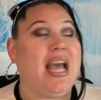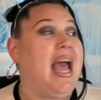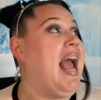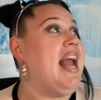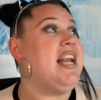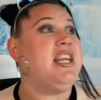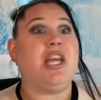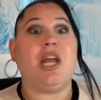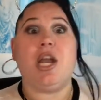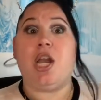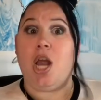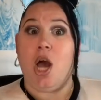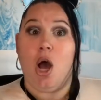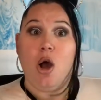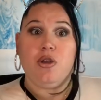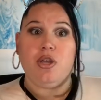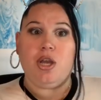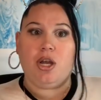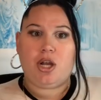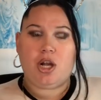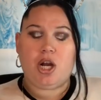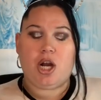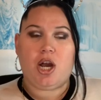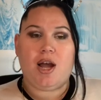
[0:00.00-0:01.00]
And you know
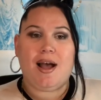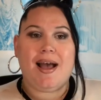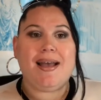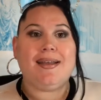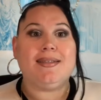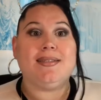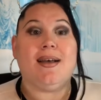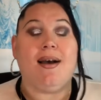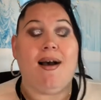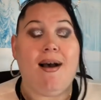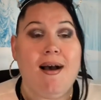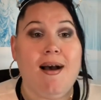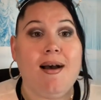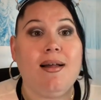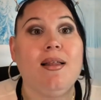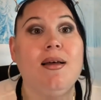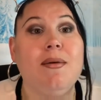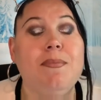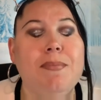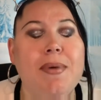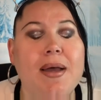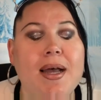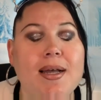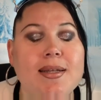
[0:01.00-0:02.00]
your girl is
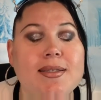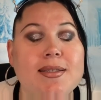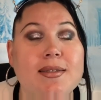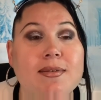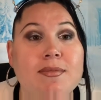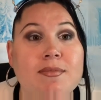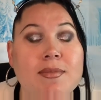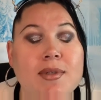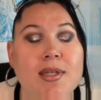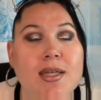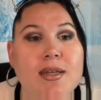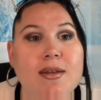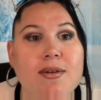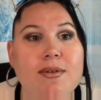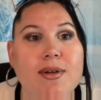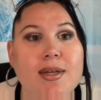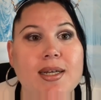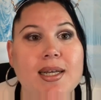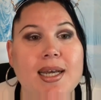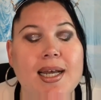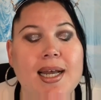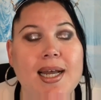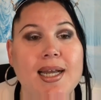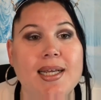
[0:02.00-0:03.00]
all about some
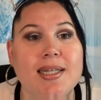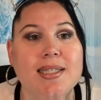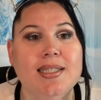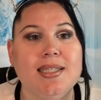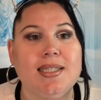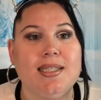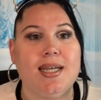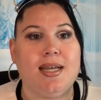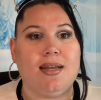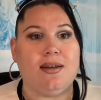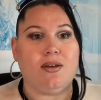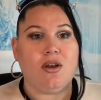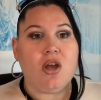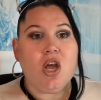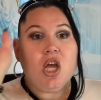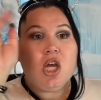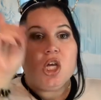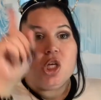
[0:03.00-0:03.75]
liquid eyeshadow.